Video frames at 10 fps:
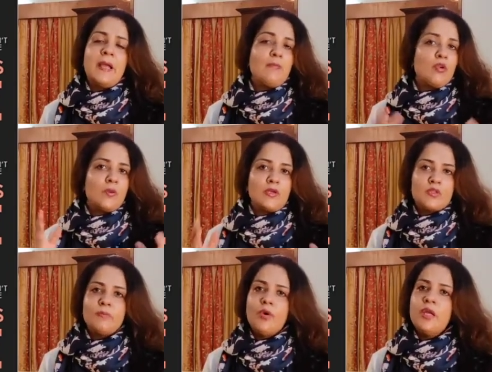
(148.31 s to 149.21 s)
I'm not going to
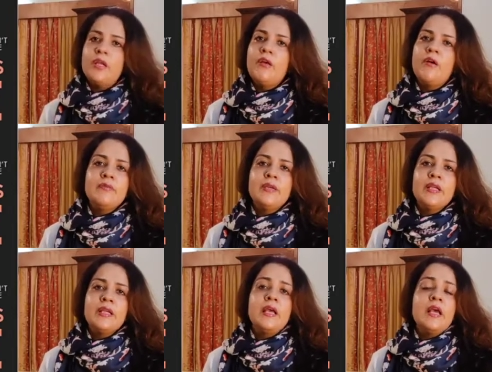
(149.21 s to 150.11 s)
spoil your
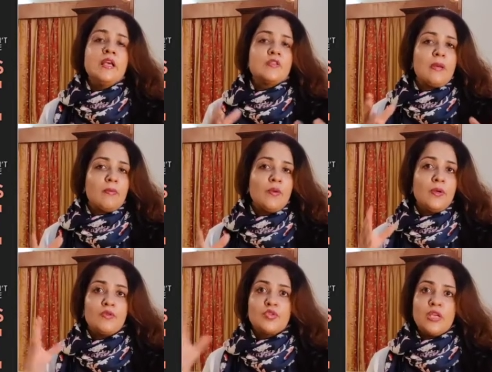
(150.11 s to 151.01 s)
reading, so I'm not
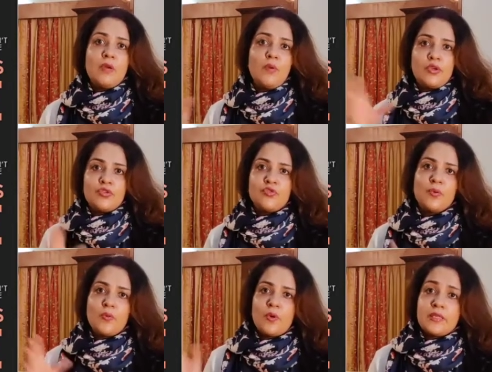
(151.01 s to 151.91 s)
going to share what is
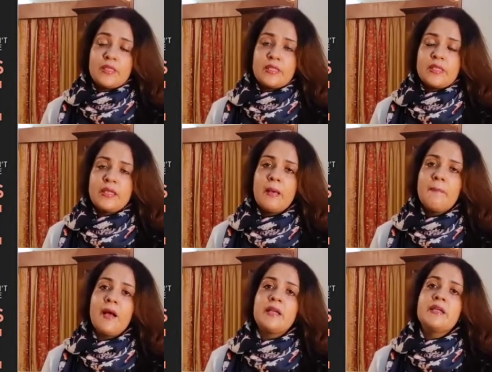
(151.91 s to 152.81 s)
true and what isn't,
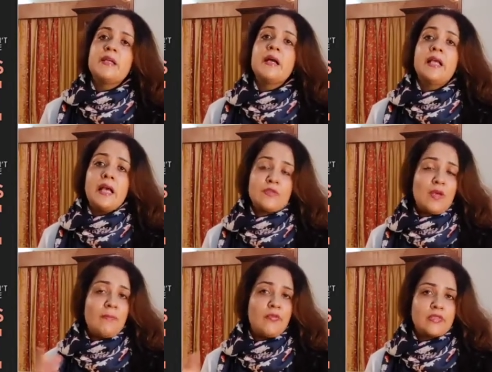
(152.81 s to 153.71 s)
but uh, yeah, so
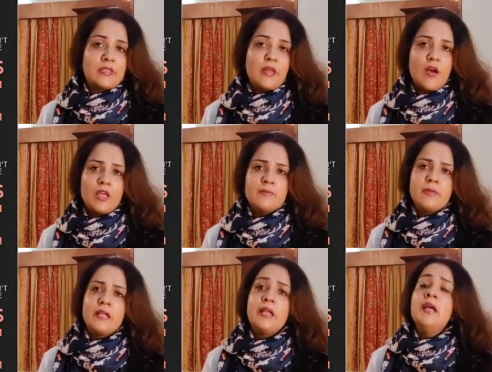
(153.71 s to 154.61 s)
Amber is in the
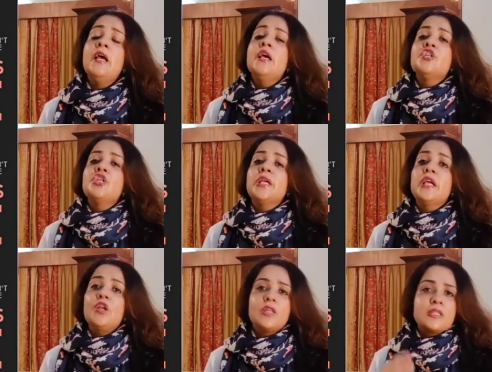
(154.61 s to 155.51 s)
hospital, she
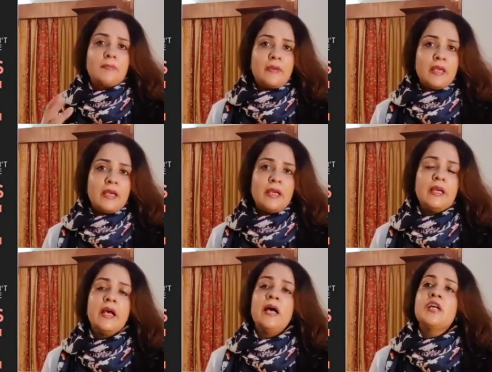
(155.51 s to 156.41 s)
cannot speak,
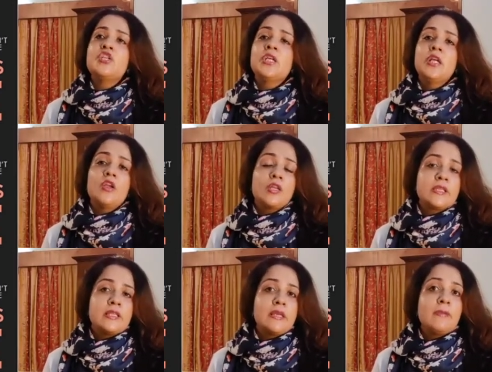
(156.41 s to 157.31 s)
uh, she cannot
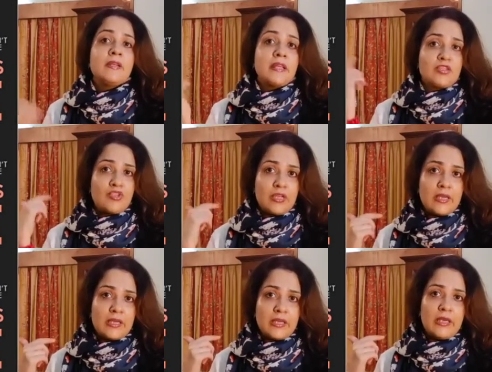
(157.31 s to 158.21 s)
see, but yes, she
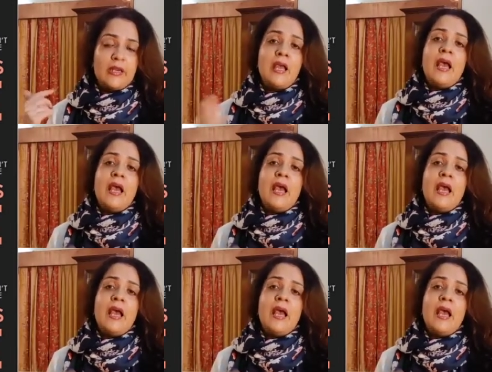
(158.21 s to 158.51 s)
can hear,